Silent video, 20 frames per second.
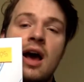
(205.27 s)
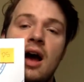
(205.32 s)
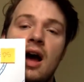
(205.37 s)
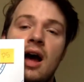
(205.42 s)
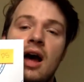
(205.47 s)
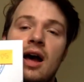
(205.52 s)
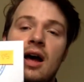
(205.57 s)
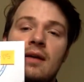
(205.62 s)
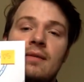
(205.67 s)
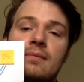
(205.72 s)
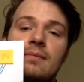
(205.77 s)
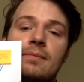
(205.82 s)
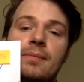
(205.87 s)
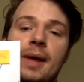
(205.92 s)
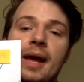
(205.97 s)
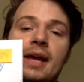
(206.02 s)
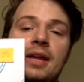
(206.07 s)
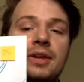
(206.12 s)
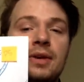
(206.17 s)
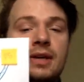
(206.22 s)

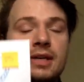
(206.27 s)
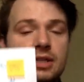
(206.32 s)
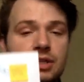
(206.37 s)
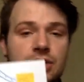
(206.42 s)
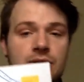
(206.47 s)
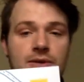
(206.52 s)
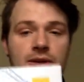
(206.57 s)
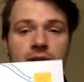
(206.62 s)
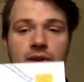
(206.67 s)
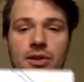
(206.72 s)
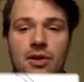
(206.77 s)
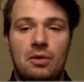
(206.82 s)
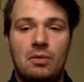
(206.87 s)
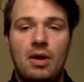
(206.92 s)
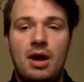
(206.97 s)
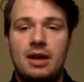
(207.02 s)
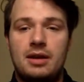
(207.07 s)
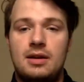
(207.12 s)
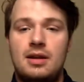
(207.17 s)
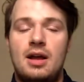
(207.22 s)
but you can do either
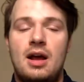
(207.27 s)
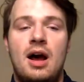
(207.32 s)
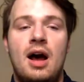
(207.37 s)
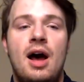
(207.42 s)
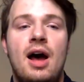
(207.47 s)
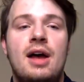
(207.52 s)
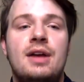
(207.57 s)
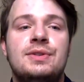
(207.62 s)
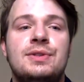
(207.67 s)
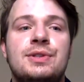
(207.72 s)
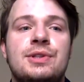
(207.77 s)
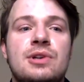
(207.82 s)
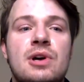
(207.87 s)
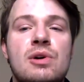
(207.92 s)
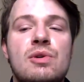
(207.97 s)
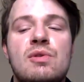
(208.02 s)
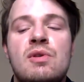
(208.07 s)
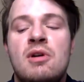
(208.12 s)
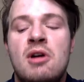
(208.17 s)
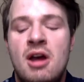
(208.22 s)
one.
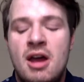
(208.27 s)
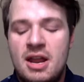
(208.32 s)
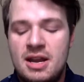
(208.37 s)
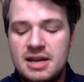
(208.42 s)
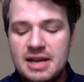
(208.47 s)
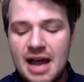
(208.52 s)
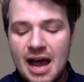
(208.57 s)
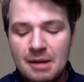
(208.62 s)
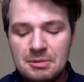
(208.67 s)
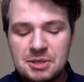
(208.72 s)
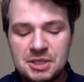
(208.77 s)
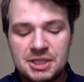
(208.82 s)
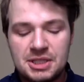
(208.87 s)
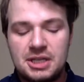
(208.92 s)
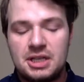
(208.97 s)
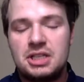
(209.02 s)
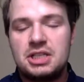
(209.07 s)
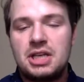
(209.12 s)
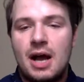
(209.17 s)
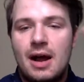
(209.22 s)
So now I'm just
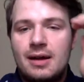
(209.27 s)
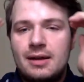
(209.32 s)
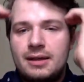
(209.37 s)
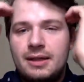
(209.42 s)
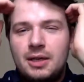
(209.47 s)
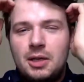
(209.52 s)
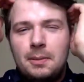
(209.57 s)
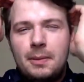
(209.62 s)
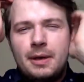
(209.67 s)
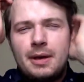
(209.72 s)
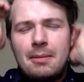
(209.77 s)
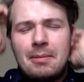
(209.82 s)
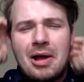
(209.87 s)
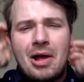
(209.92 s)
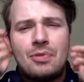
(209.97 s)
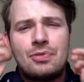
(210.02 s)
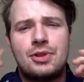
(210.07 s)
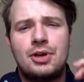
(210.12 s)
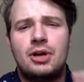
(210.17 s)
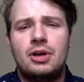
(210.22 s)
going to talk a little bit
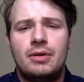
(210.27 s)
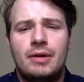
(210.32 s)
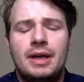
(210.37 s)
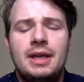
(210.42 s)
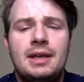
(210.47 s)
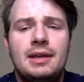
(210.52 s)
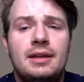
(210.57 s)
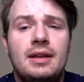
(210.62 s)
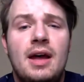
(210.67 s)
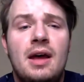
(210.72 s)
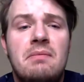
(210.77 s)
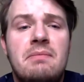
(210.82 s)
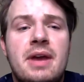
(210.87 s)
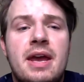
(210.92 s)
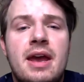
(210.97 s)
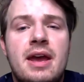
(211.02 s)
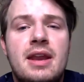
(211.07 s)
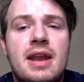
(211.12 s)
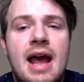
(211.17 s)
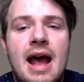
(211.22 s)
about the curriculum
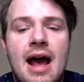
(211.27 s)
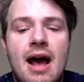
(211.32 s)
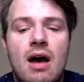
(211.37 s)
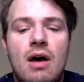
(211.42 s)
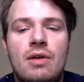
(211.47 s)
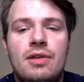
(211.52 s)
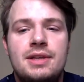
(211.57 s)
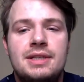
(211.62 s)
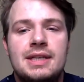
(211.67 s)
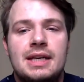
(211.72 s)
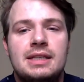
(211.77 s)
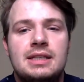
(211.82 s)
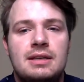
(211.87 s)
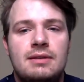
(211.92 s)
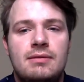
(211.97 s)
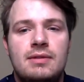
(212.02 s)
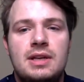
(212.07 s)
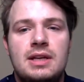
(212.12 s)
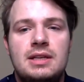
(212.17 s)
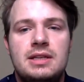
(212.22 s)
and how this
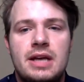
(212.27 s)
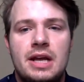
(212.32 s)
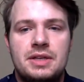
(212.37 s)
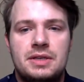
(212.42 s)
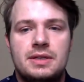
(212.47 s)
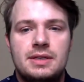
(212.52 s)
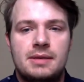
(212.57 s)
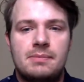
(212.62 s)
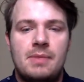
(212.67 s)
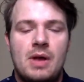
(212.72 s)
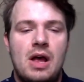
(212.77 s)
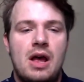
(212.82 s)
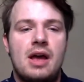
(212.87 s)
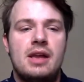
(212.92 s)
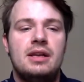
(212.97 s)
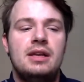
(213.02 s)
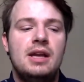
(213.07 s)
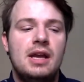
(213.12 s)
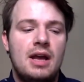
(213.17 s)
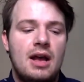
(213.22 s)
activity touches upon
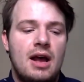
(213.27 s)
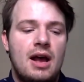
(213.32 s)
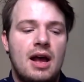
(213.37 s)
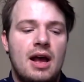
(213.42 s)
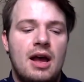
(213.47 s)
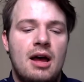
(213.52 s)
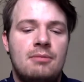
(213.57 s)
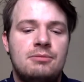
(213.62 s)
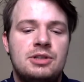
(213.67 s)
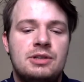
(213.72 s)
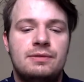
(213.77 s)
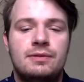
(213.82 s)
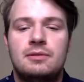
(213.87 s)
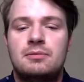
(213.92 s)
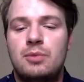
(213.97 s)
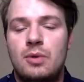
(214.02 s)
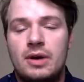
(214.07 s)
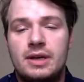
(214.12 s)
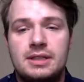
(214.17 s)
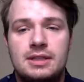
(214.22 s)
different
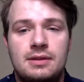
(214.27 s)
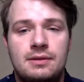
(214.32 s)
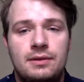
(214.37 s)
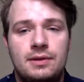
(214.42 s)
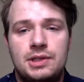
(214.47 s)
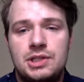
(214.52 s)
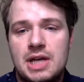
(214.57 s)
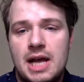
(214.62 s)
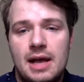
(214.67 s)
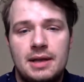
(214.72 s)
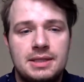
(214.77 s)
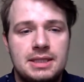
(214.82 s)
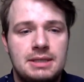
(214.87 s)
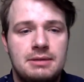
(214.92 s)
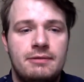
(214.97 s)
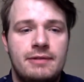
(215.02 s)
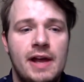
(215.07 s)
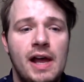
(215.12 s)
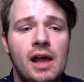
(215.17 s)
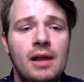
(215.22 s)
points of your child's
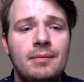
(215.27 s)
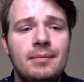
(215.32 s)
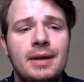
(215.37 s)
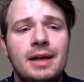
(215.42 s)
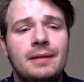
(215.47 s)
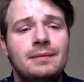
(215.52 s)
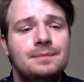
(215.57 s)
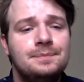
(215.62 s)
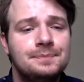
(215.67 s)
development.